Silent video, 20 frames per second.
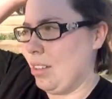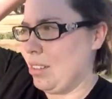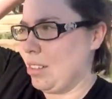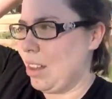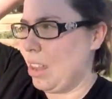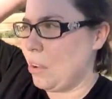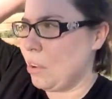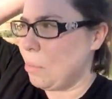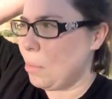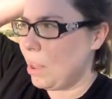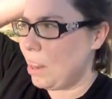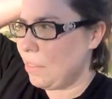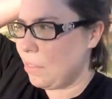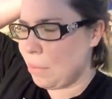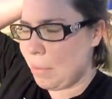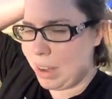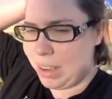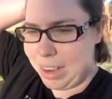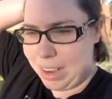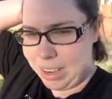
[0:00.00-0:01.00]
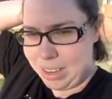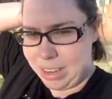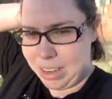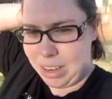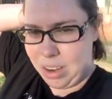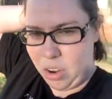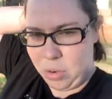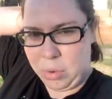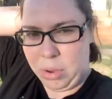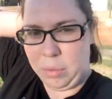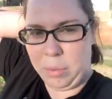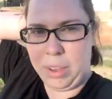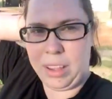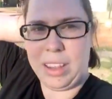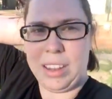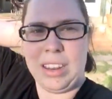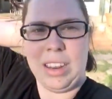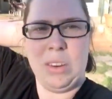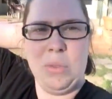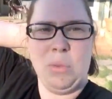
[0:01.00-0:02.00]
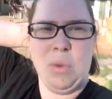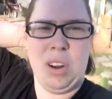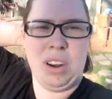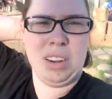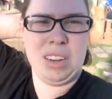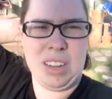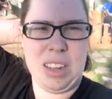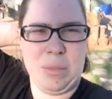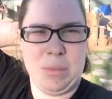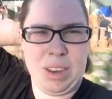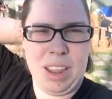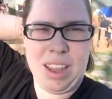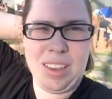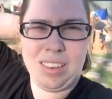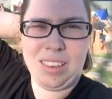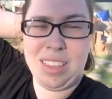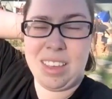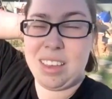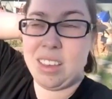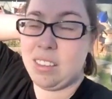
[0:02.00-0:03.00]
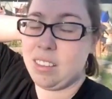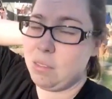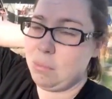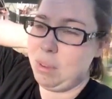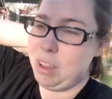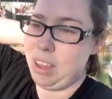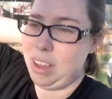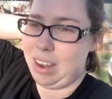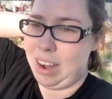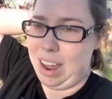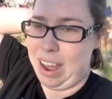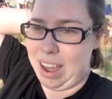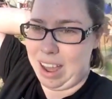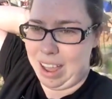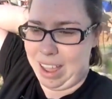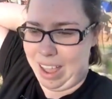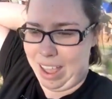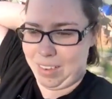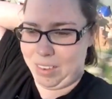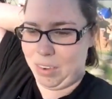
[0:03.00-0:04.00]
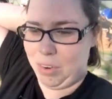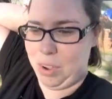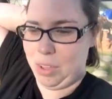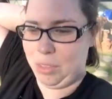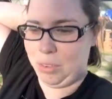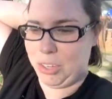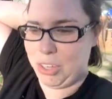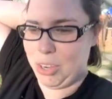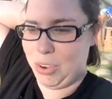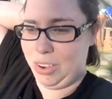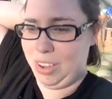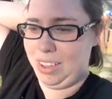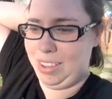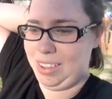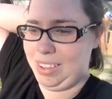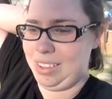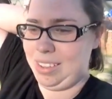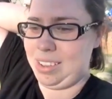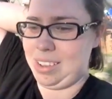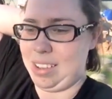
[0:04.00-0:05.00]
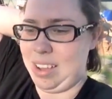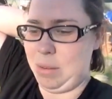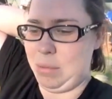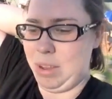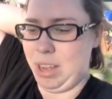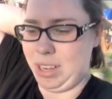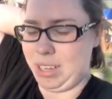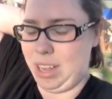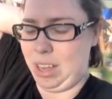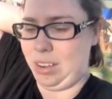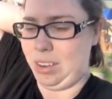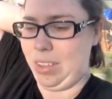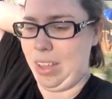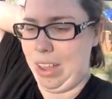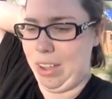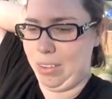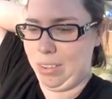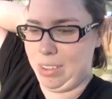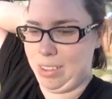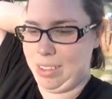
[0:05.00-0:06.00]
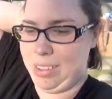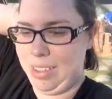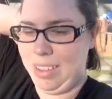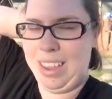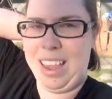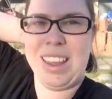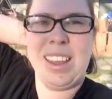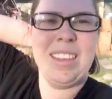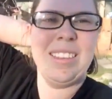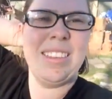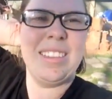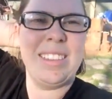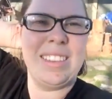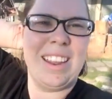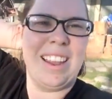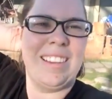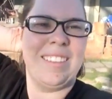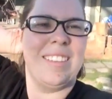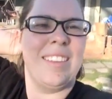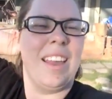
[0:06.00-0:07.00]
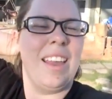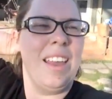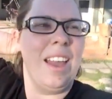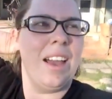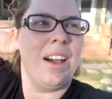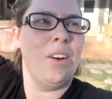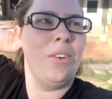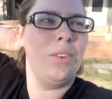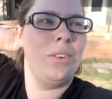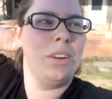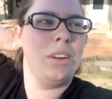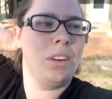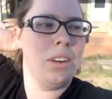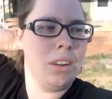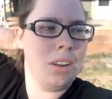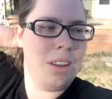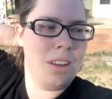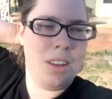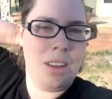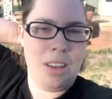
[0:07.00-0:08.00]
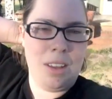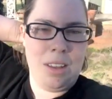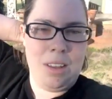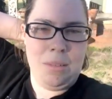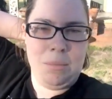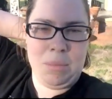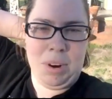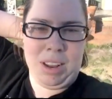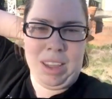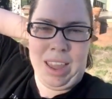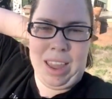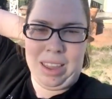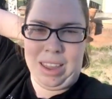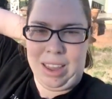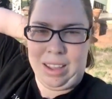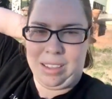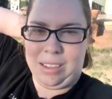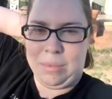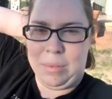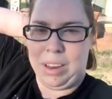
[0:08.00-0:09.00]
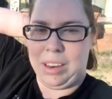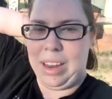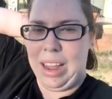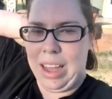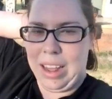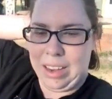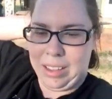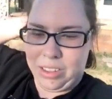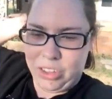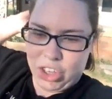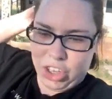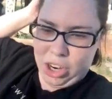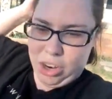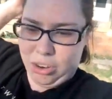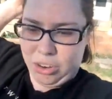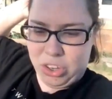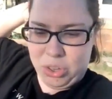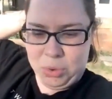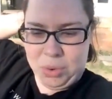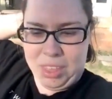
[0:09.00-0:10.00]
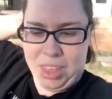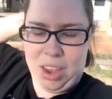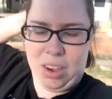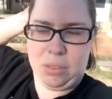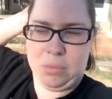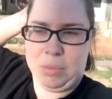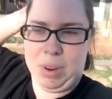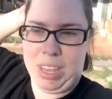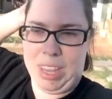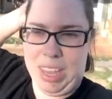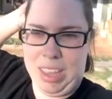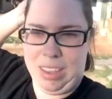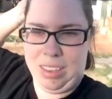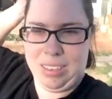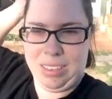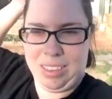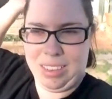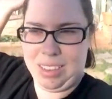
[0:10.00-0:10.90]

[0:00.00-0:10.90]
So now I'm waiting for my dad to get home. I really didn't want it to come down to this, but I had no other choice because I'm locked out of the house. At least it's a nice day out. But I can't get to my dad at the church without my key.